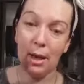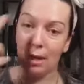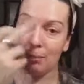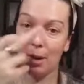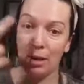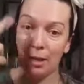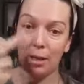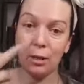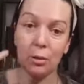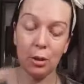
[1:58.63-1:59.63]
I mainly
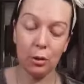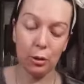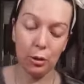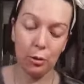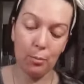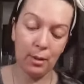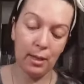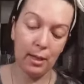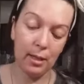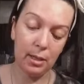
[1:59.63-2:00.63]
use it just on my
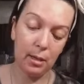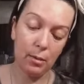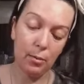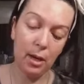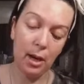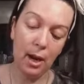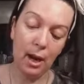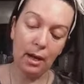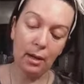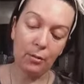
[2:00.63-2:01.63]
T-zone,
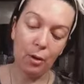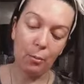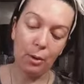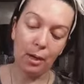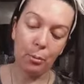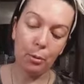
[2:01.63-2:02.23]
and I've got big